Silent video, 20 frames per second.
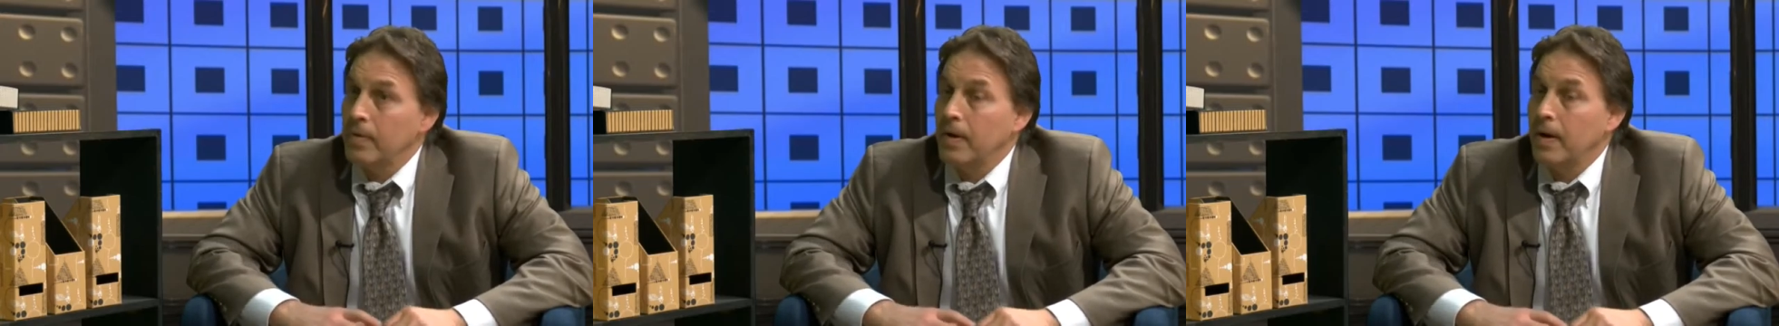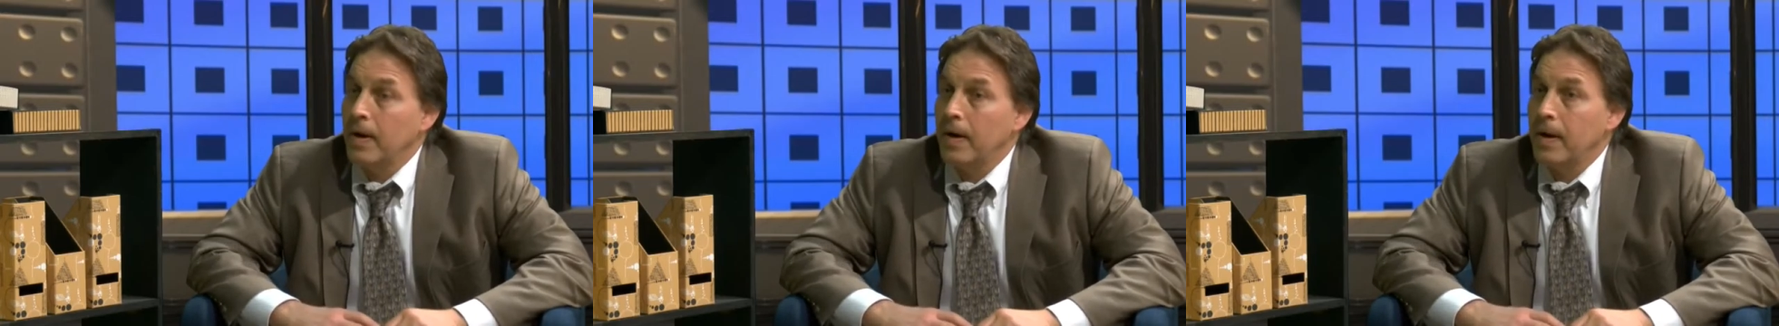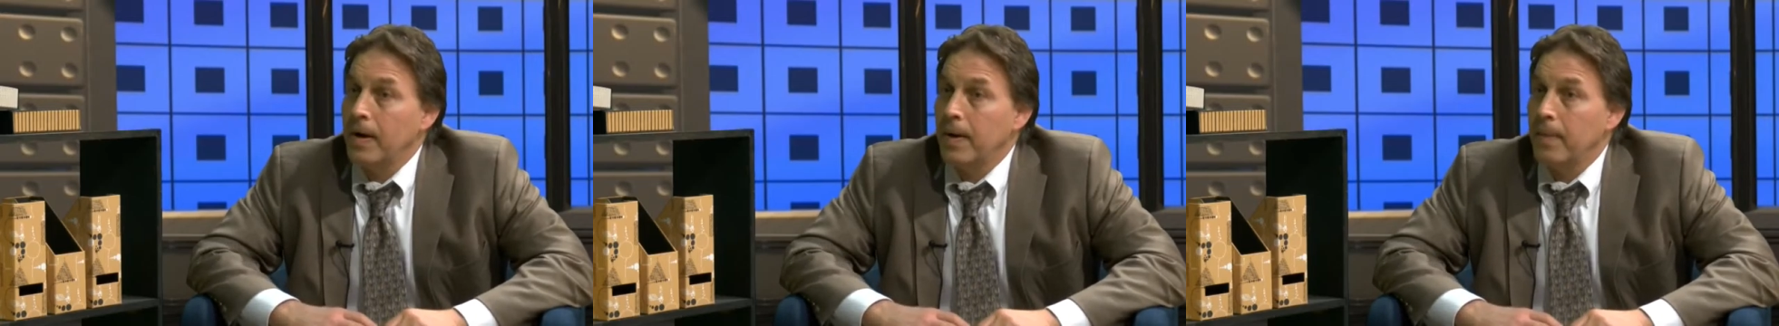
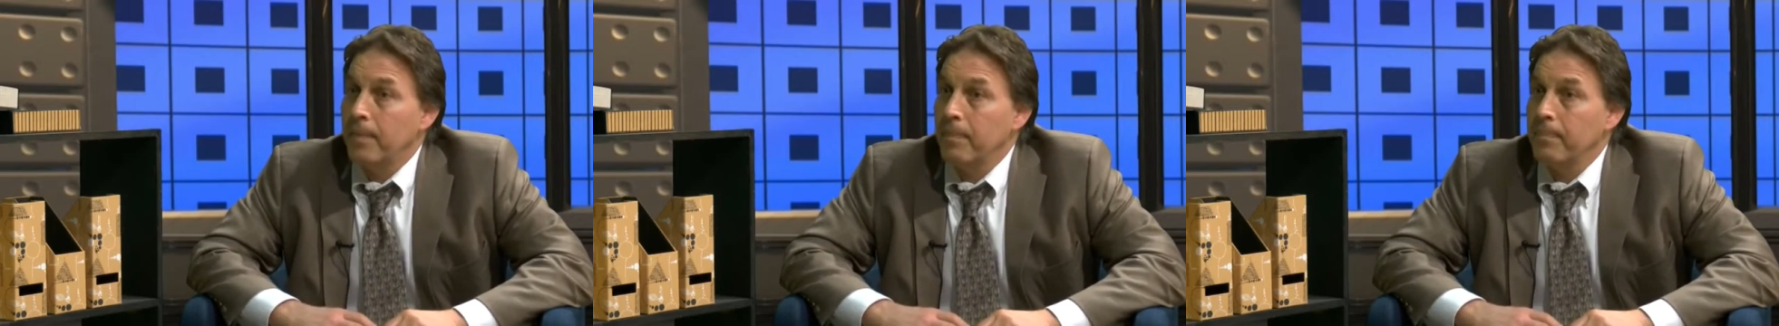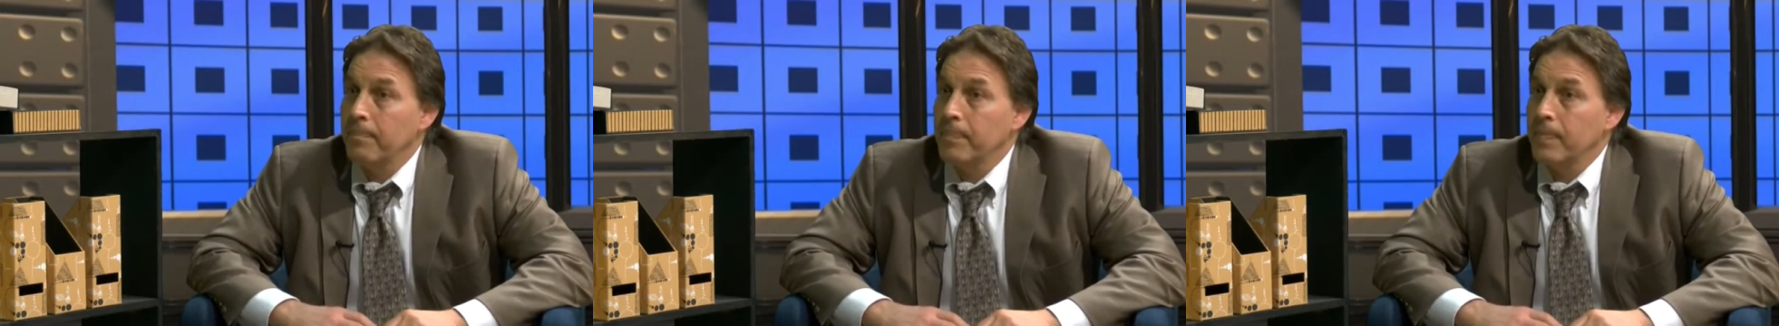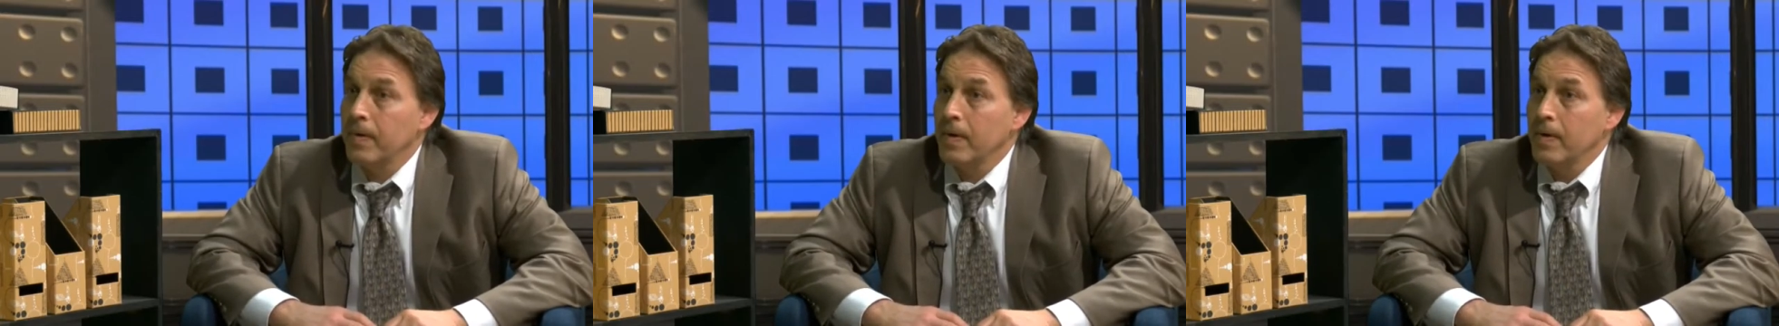On
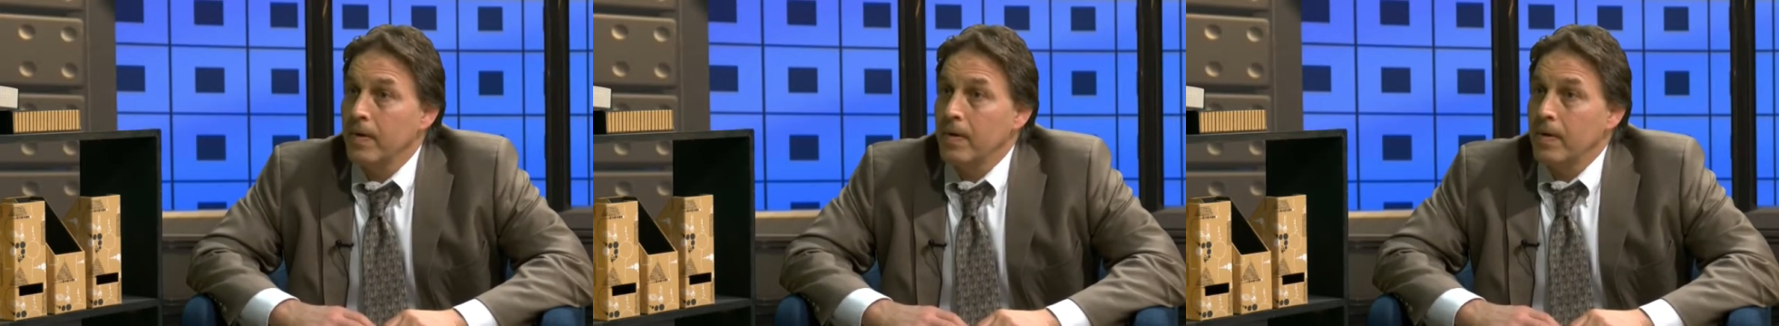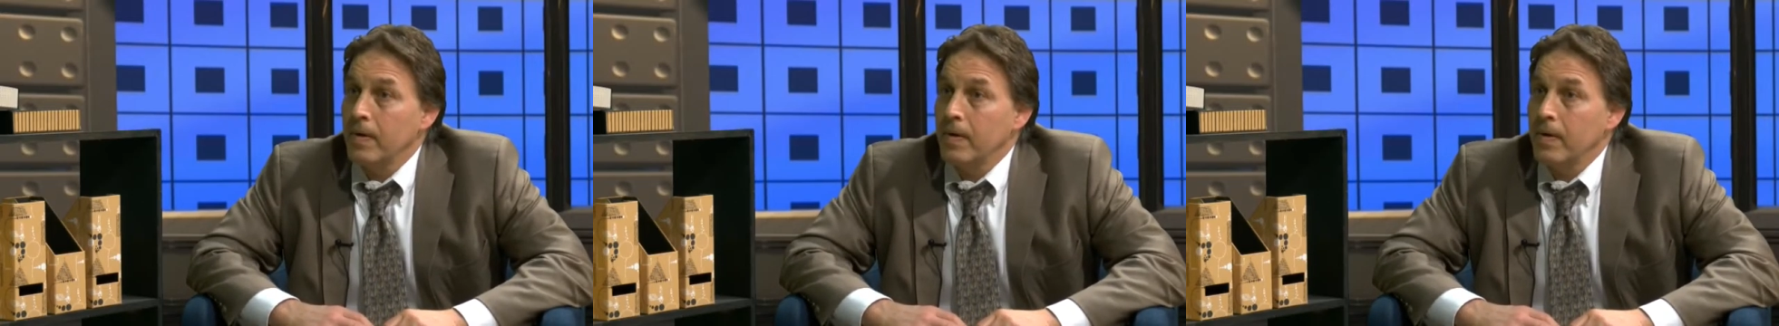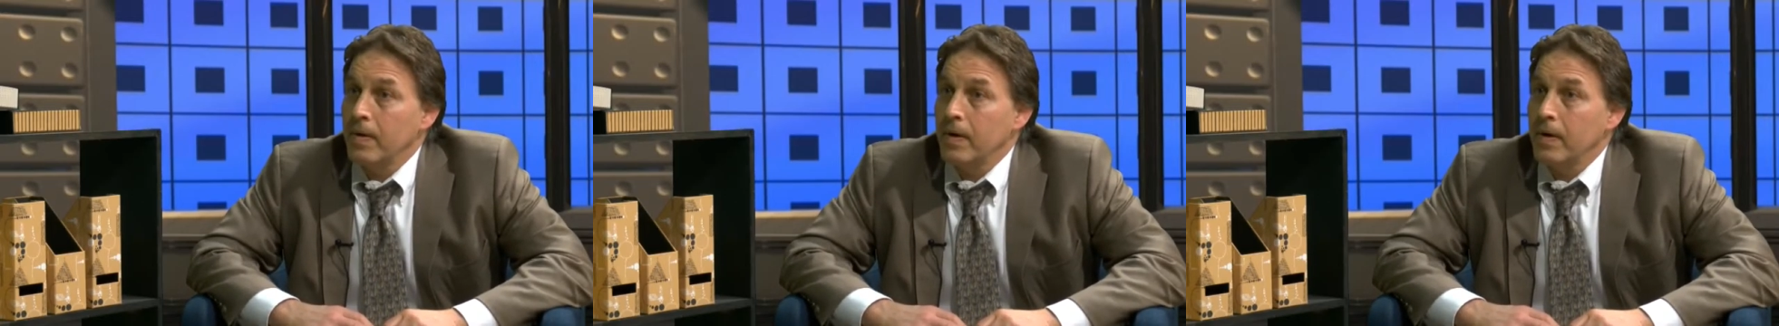
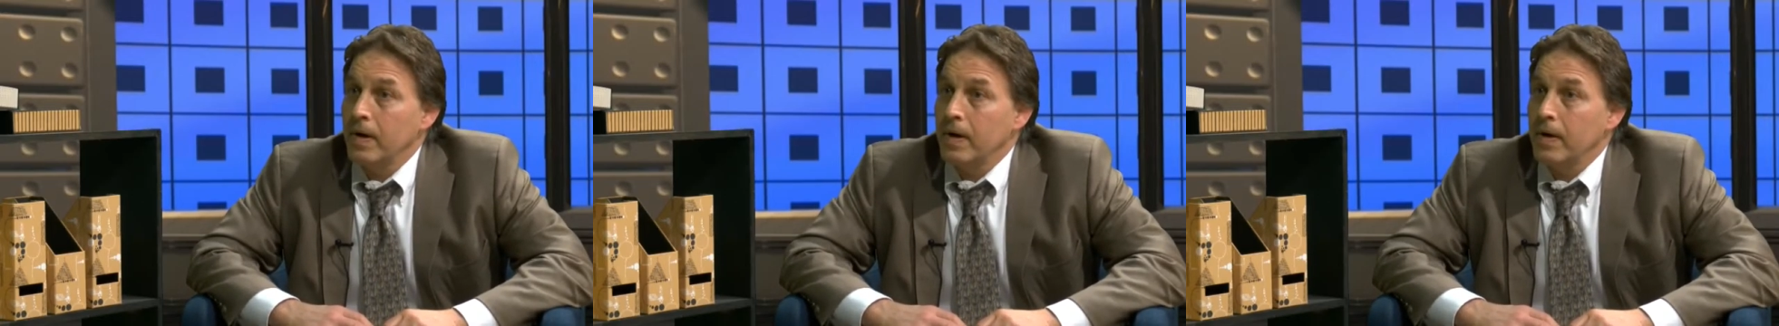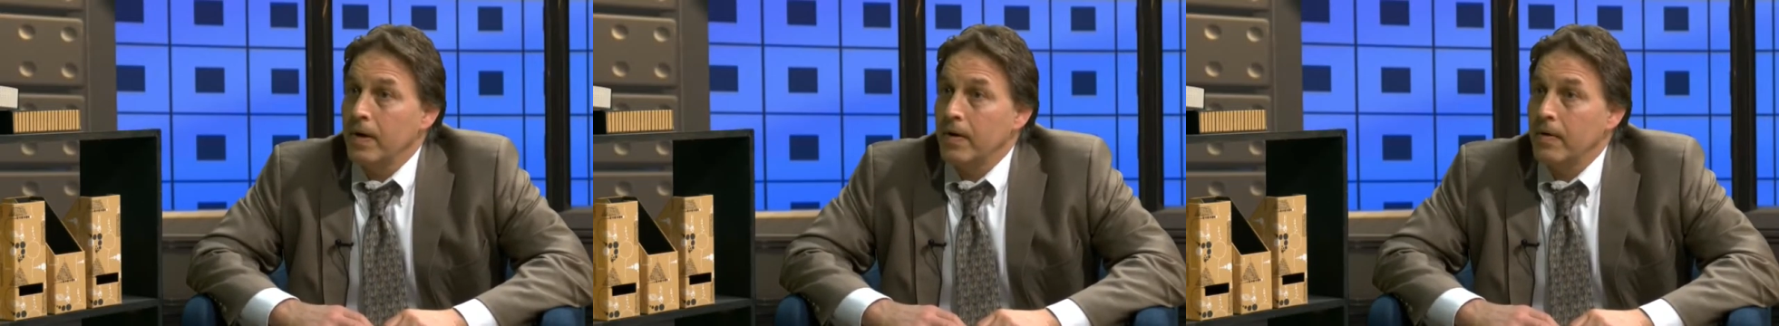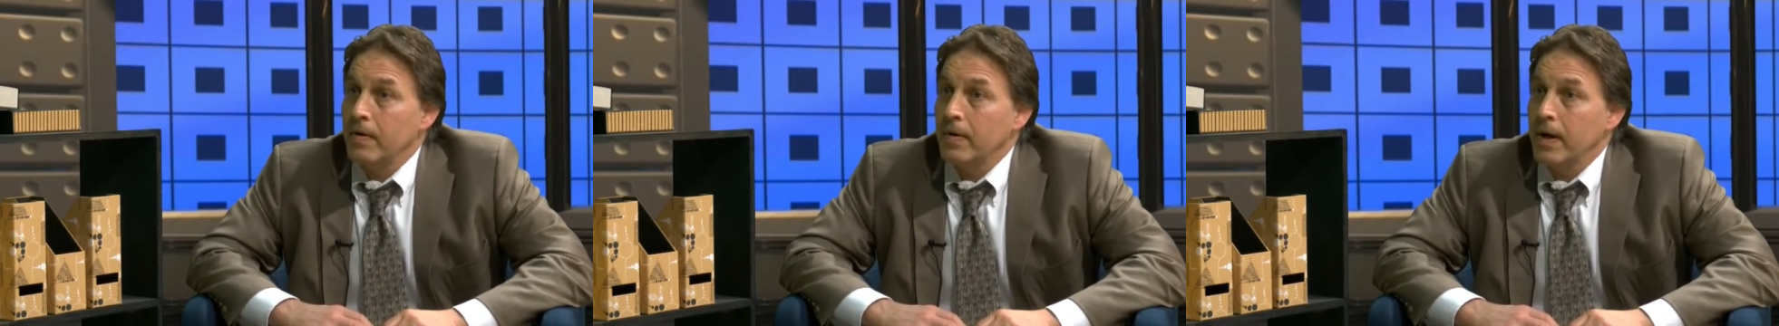
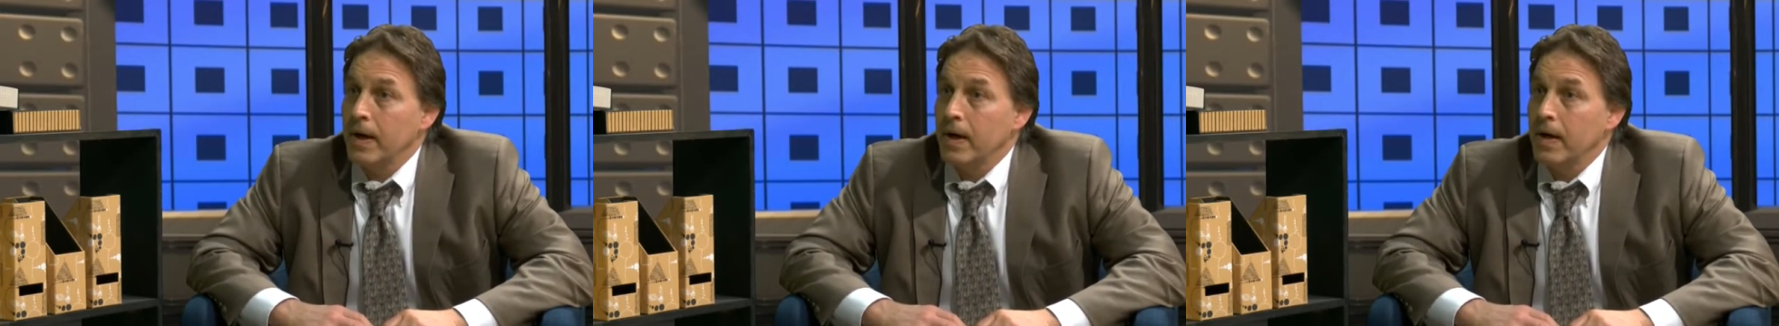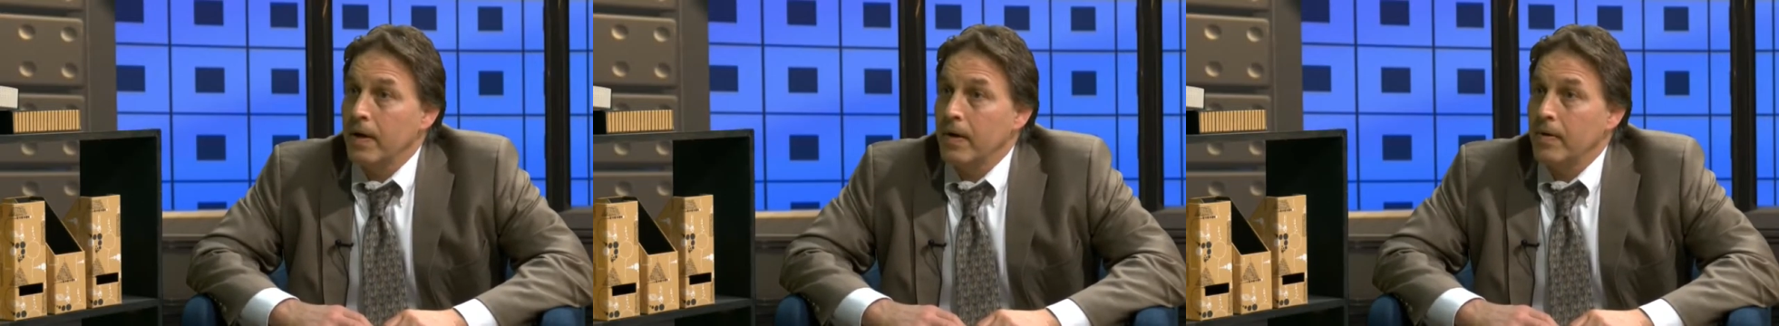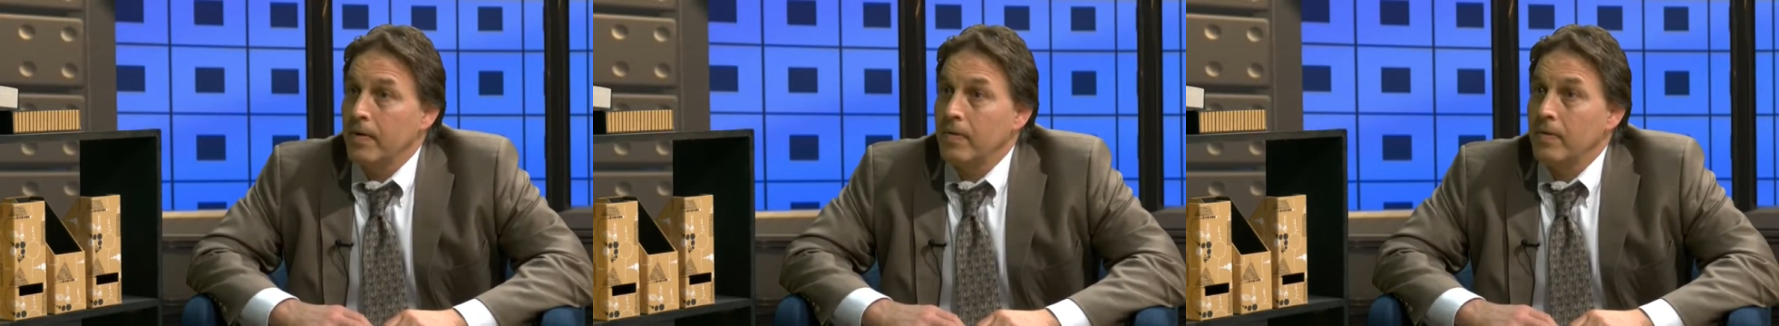the other
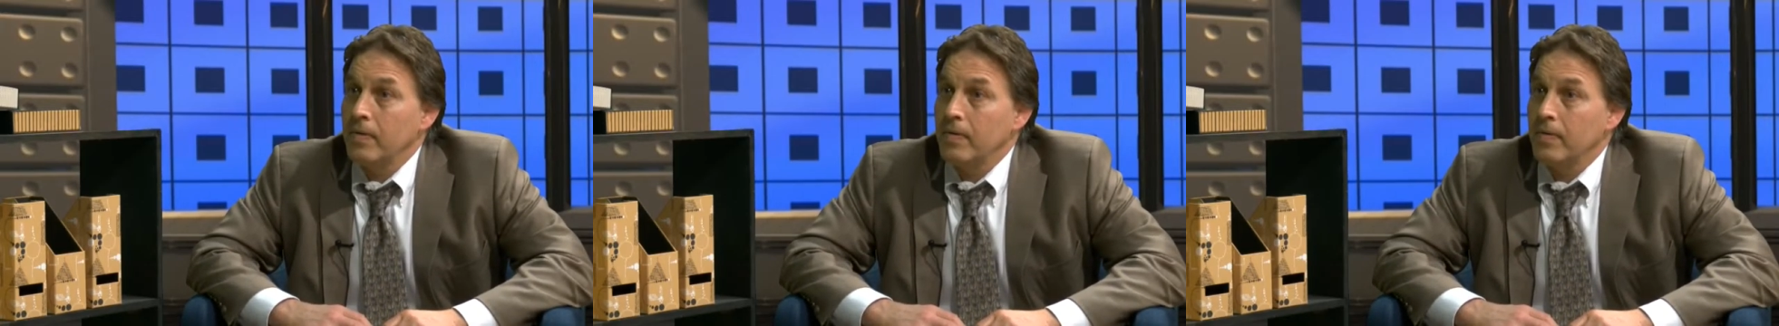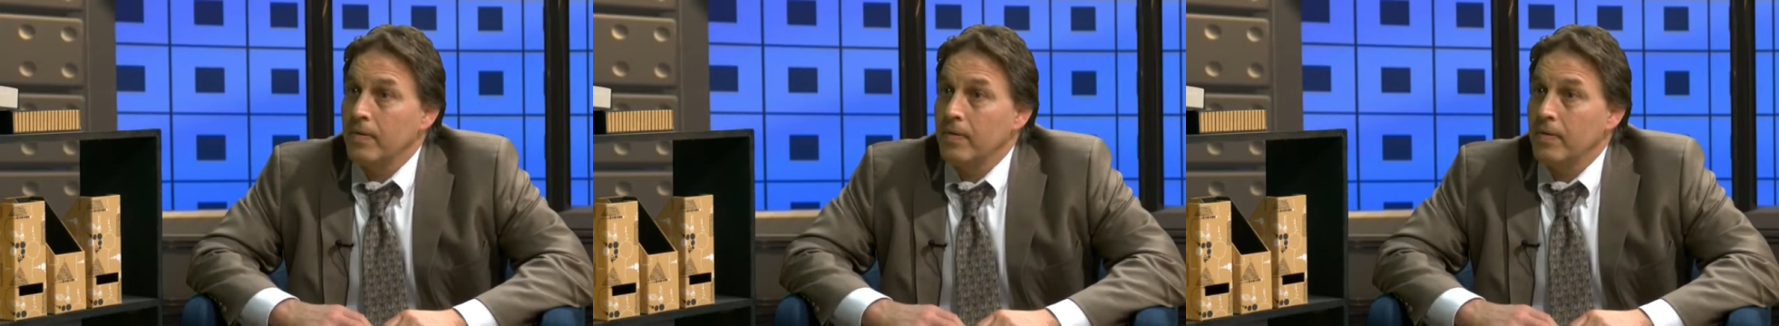hand,